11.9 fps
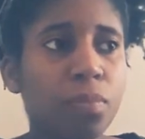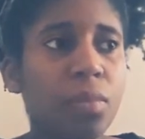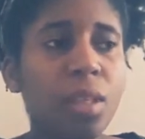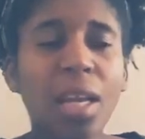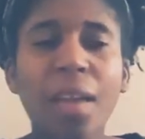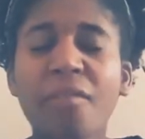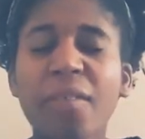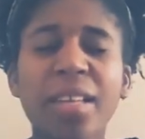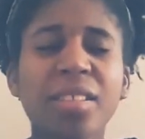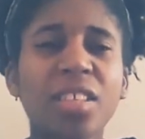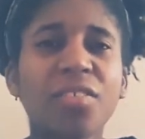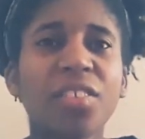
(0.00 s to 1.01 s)
everybody has
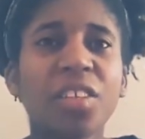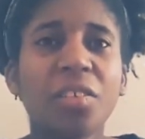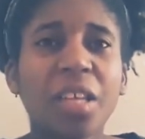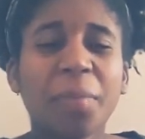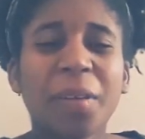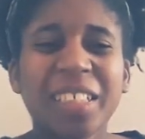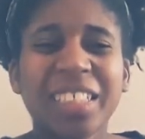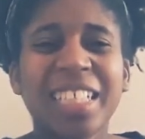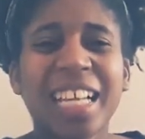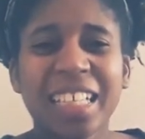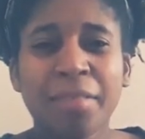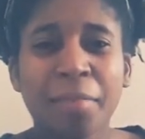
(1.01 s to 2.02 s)
different unique
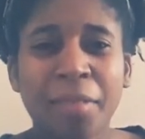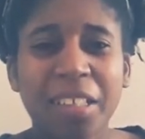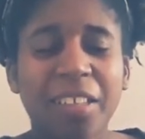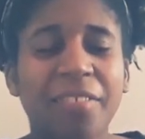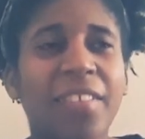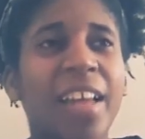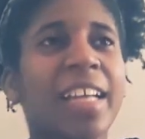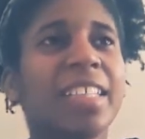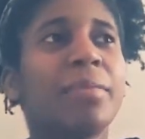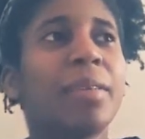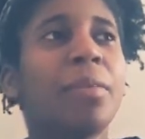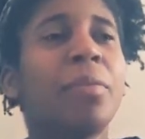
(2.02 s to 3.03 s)
personalities. My mother defines it,
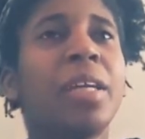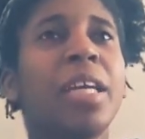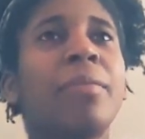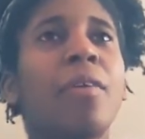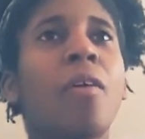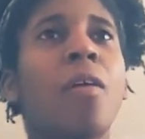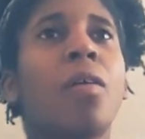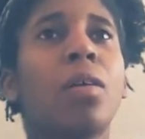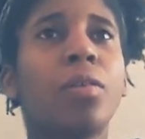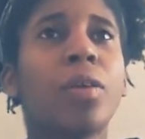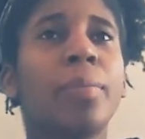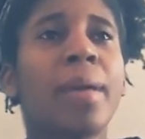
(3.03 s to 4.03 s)
but we give all
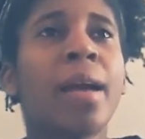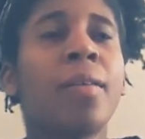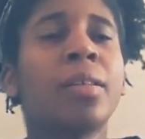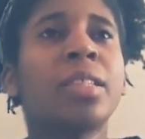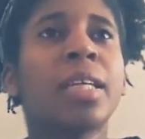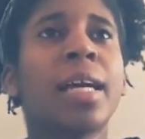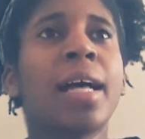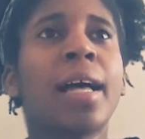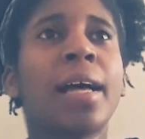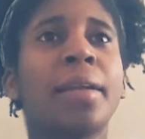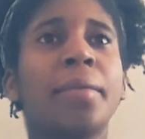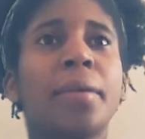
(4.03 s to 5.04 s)
glory back onto
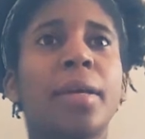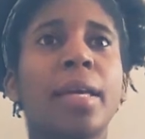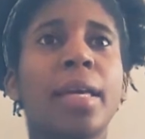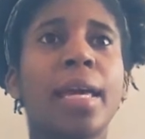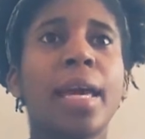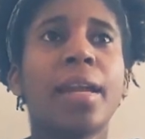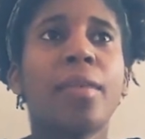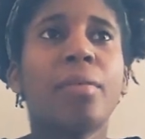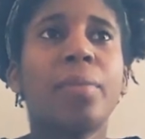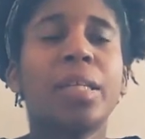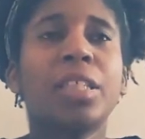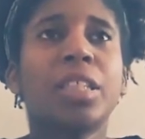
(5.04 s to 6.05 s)
God, and
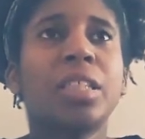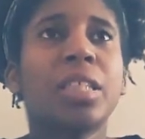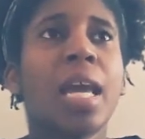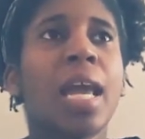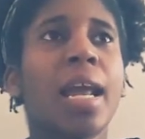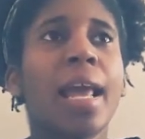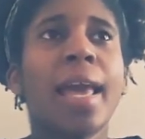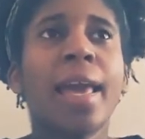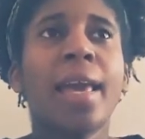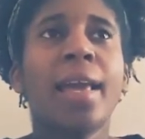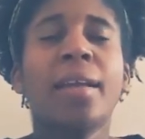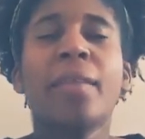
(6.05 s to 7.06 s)
everybody's just saying,
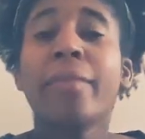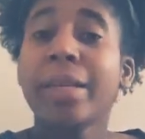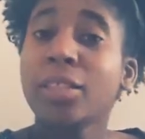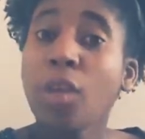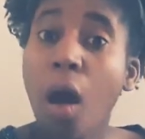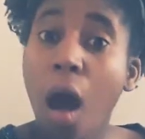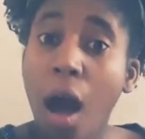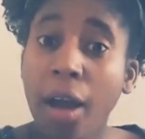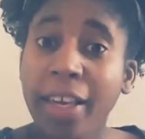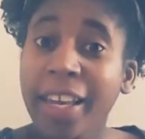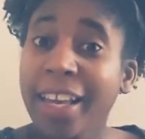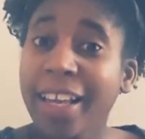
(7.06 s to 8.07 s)
hey, everybody's
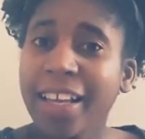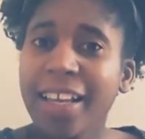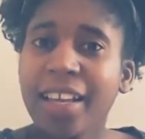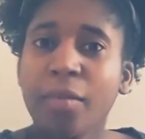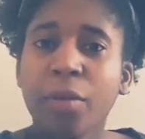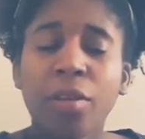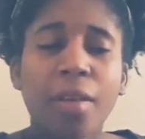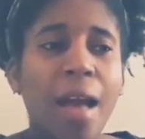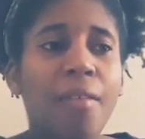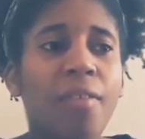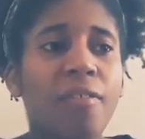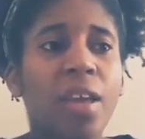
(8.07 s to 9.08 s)
talking. When you have
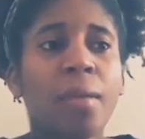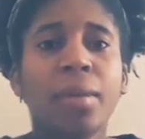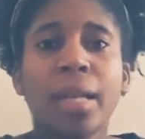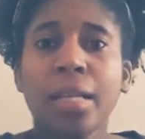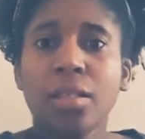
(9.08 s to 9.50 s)
a family that